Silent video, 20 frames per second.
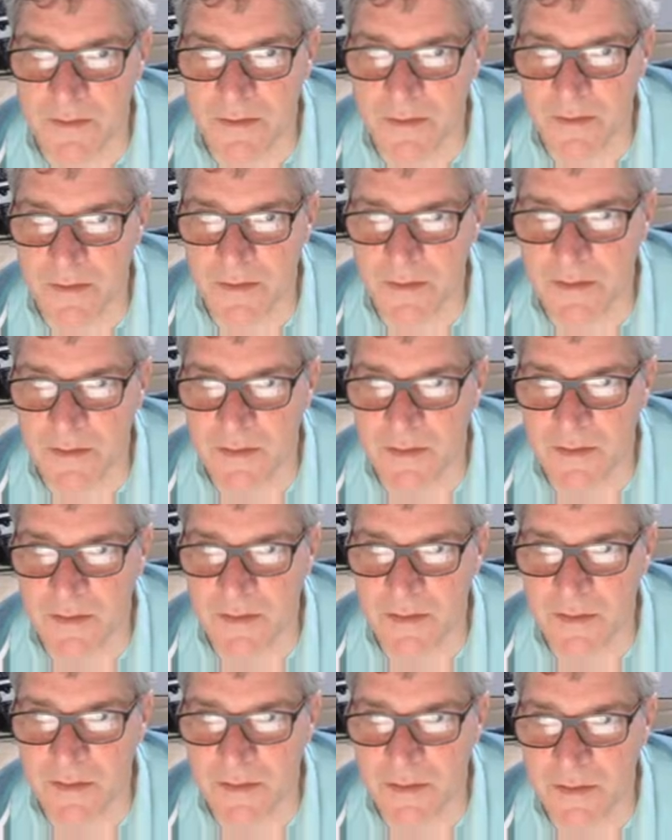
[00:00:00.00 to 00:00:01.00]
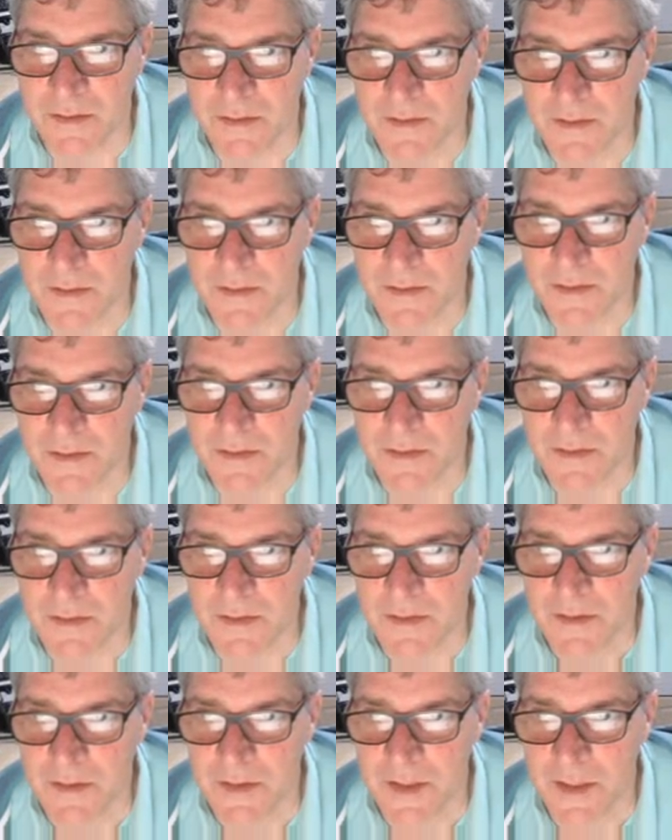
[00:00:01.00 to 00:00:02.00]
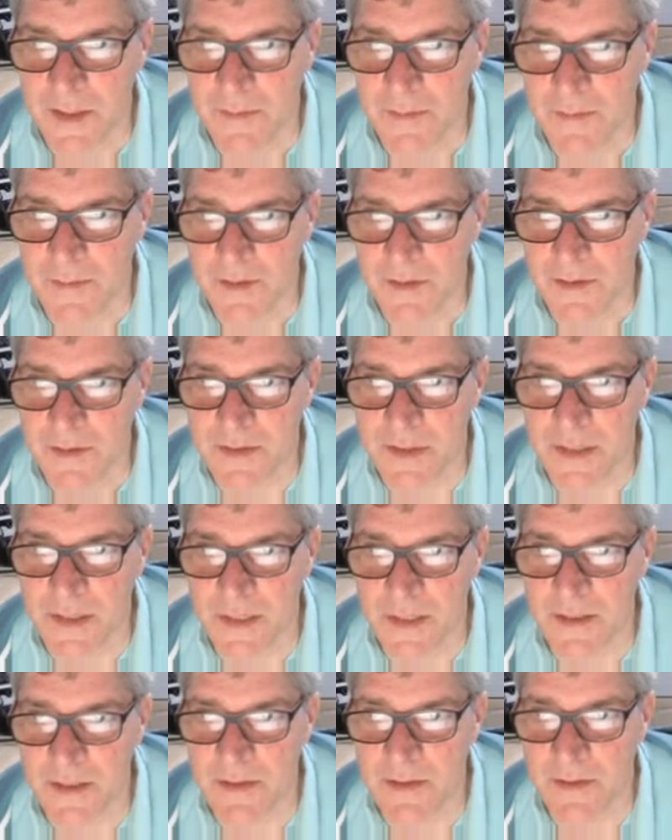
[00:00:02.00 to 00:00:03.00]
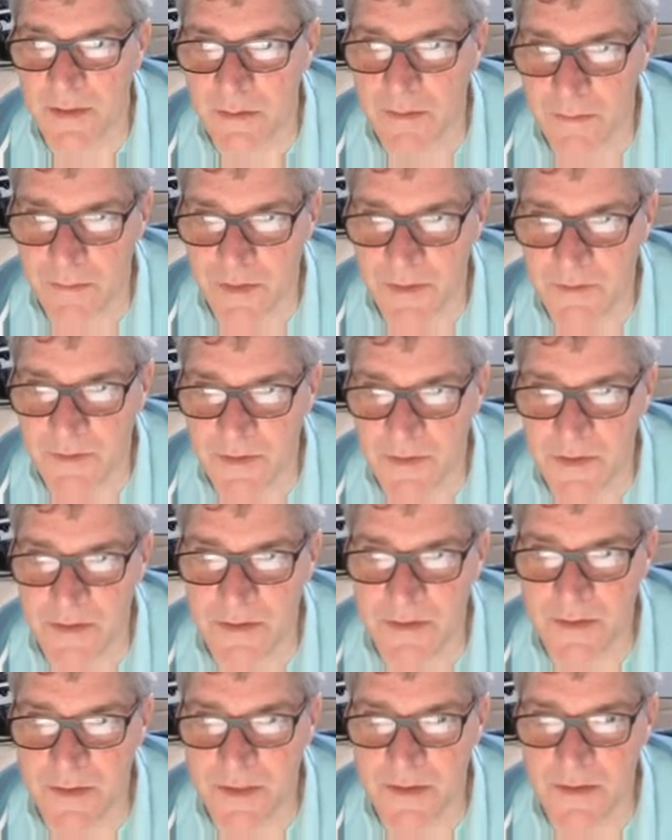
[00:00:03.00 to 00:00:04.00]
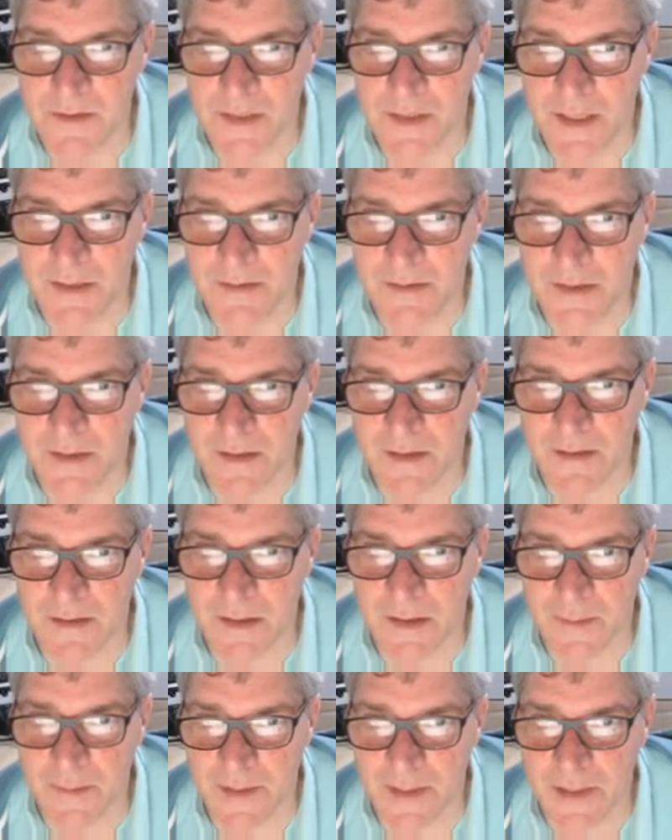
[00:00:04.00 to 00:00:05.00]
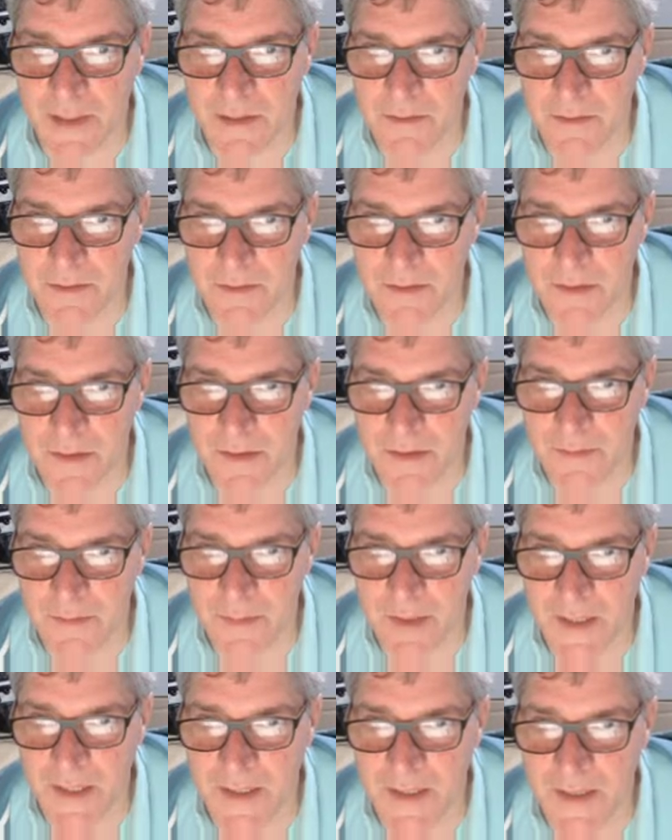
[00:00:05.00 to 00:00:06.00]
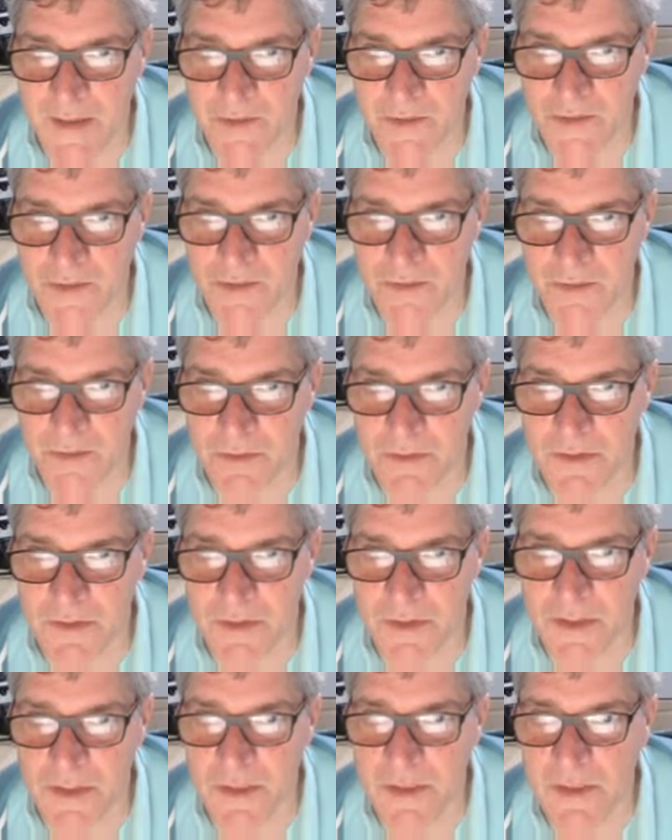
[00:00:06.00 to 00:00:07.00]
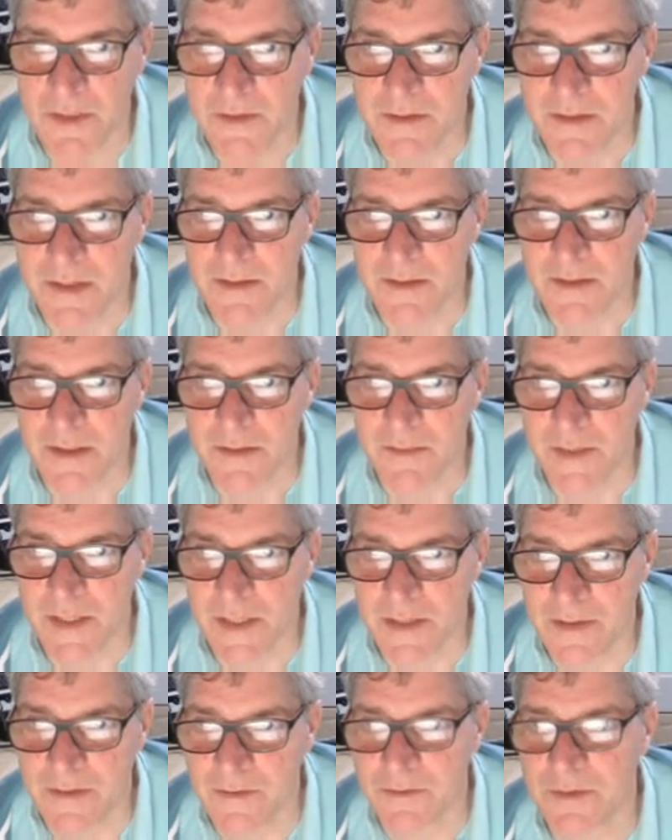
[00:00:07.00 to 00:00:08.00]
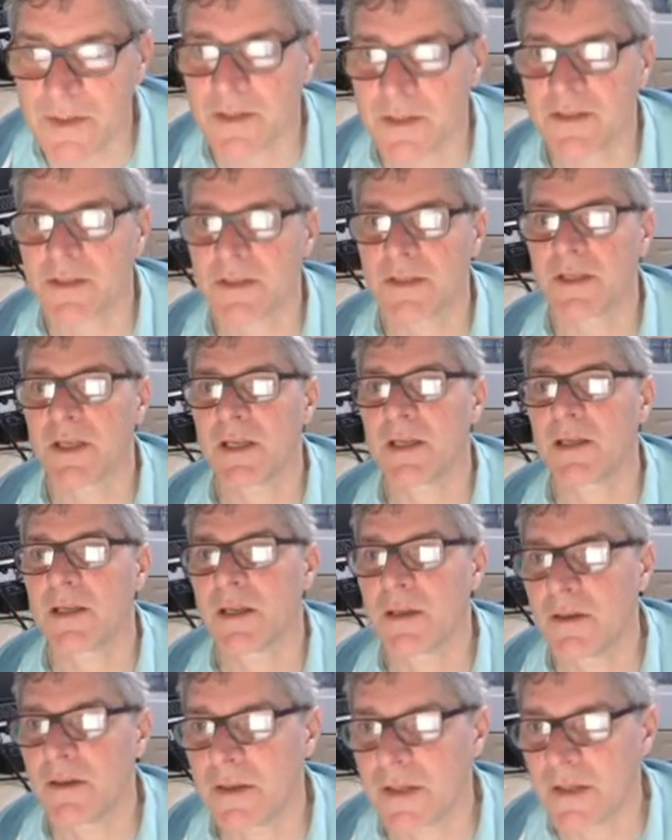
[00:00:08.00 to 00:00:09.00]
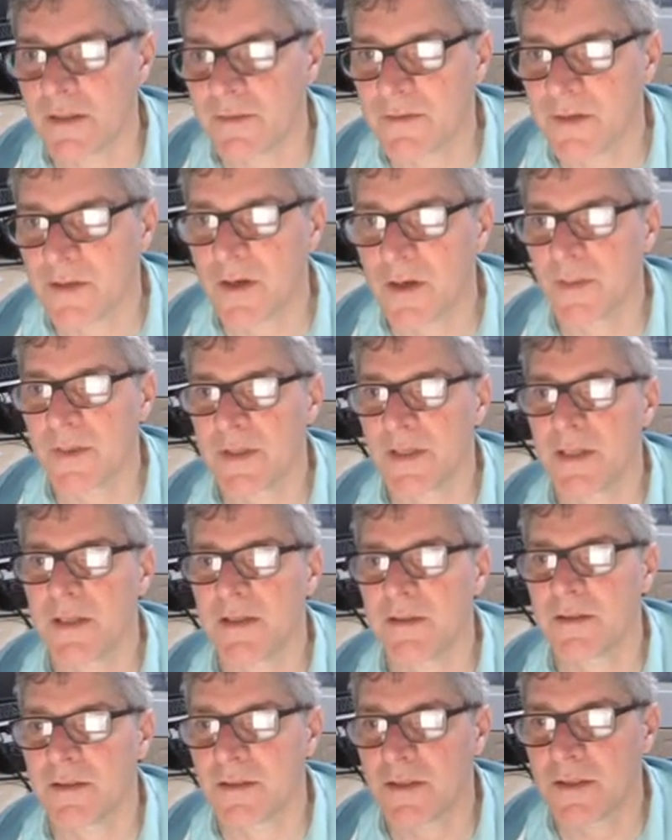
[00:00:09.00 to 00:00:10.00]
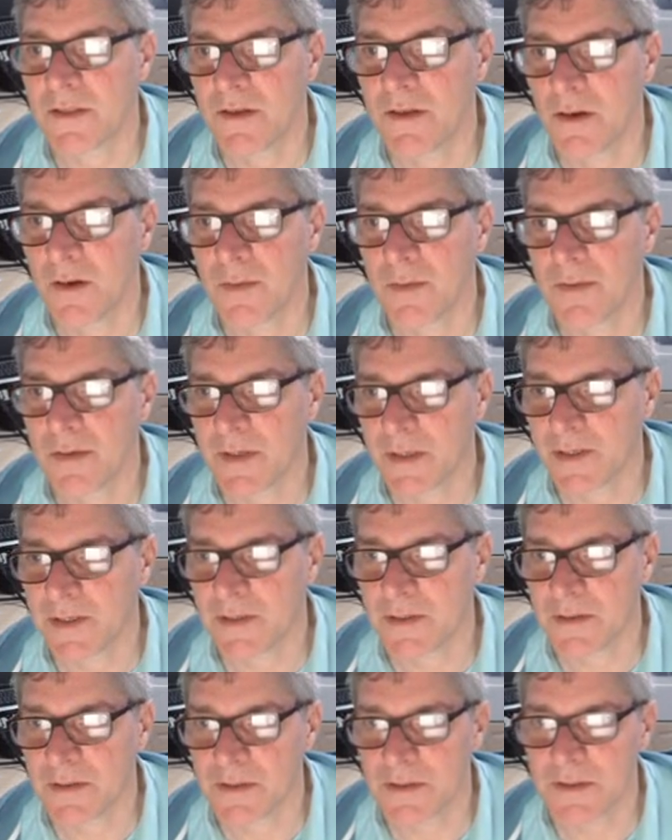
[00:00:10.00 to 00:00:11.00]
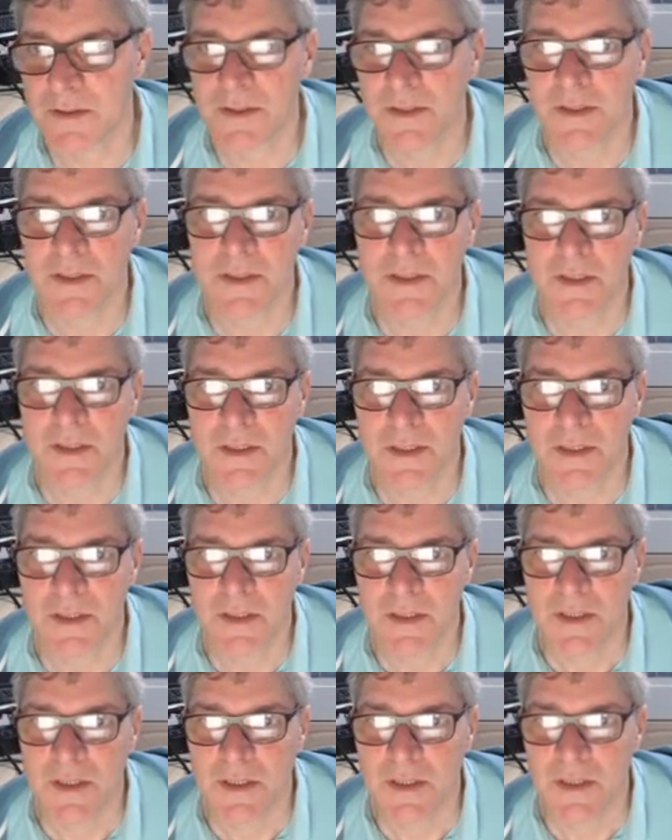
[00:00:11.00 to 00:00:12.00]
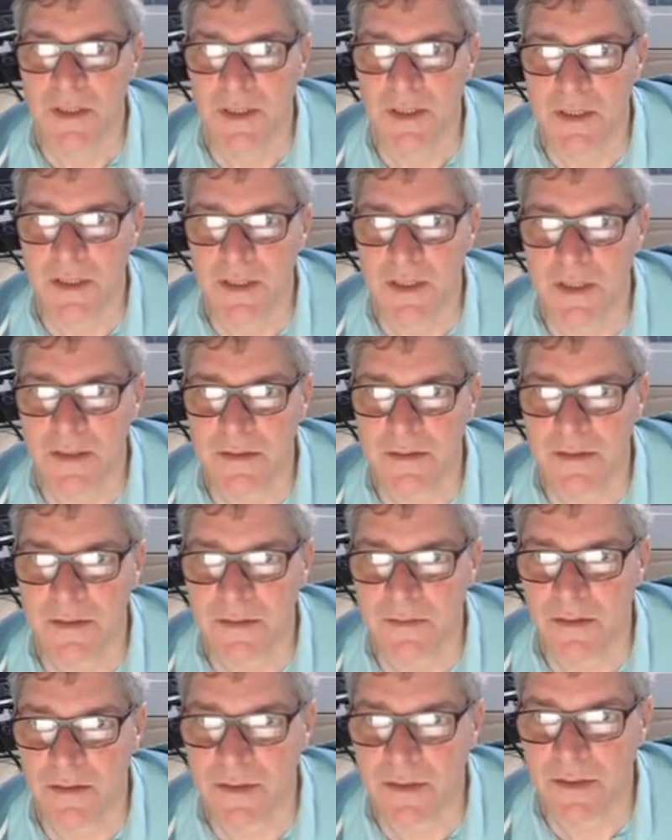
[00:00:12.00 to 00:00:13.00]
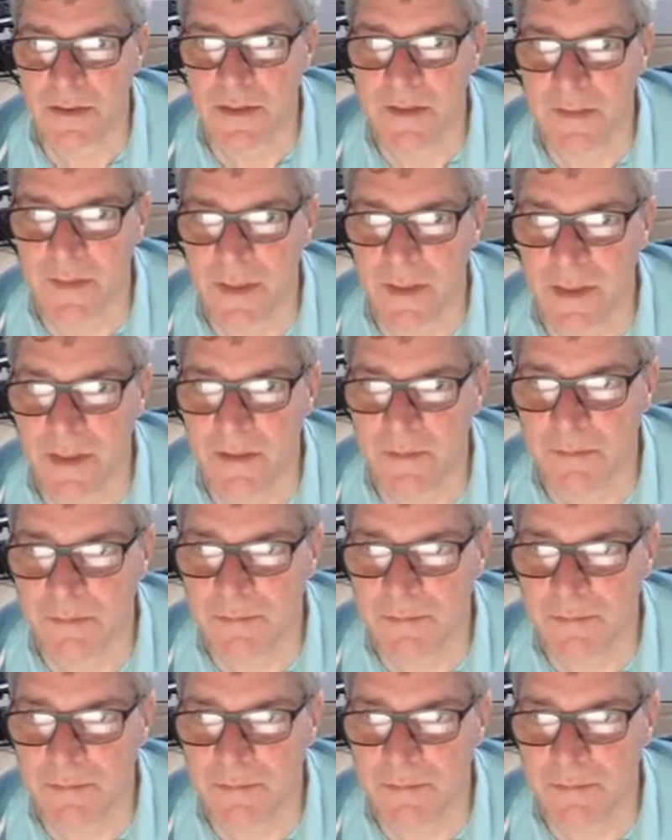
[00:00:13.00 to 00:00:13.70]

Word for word: and C, which reduces static and dynamic code size by adding short 16-bit instruction encodings for common integer operations. Yes, yeah, so it's quite similar.